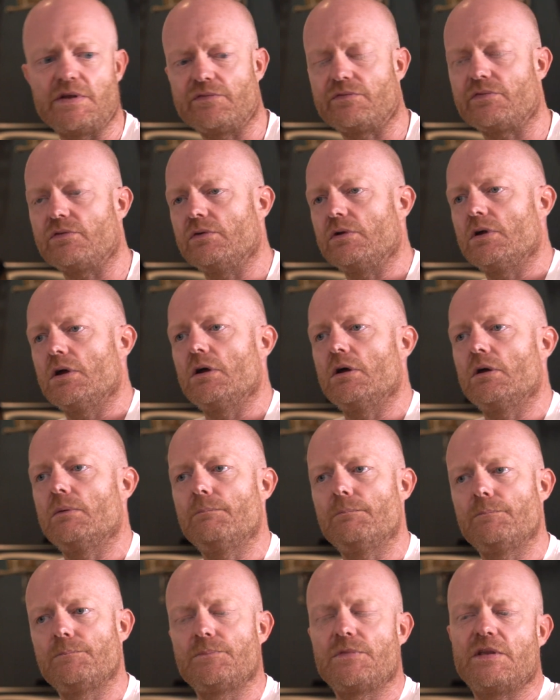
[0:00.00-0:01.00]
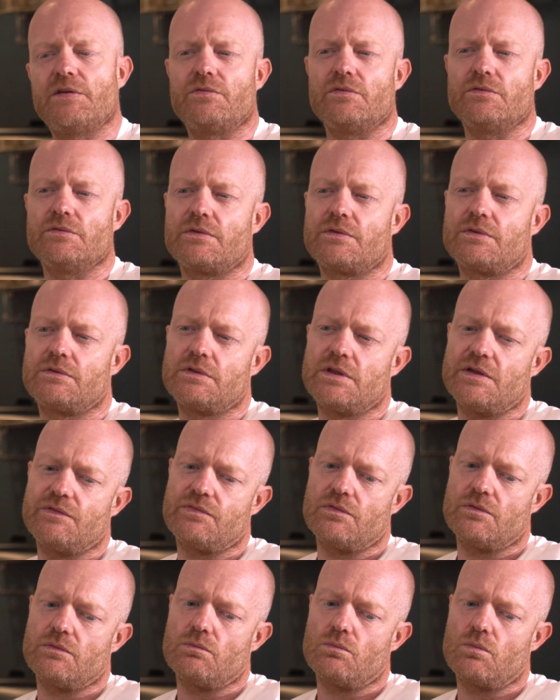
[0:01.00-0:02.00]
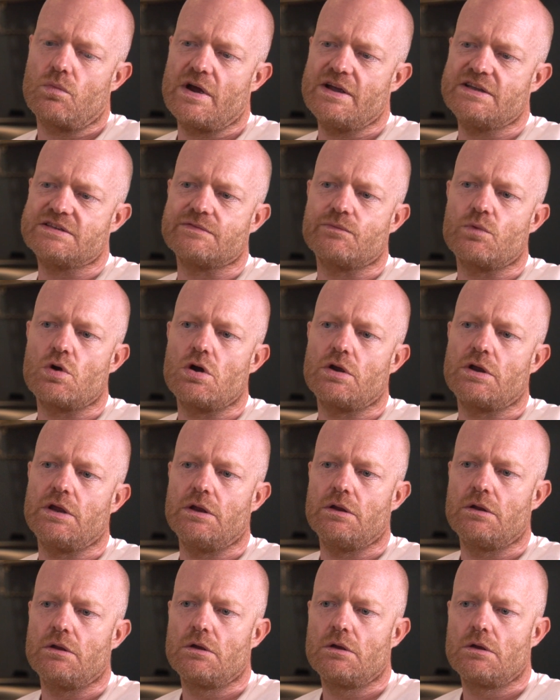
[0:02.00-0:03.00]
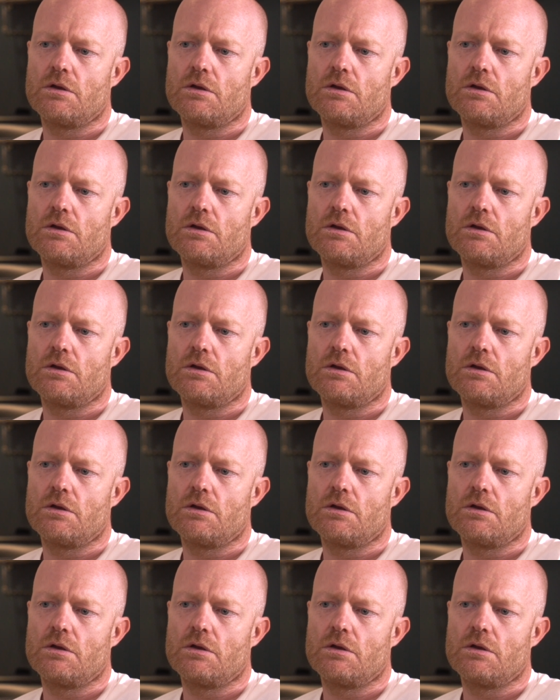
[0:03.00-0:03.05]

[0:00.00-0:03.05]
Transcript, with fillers: different ways of working.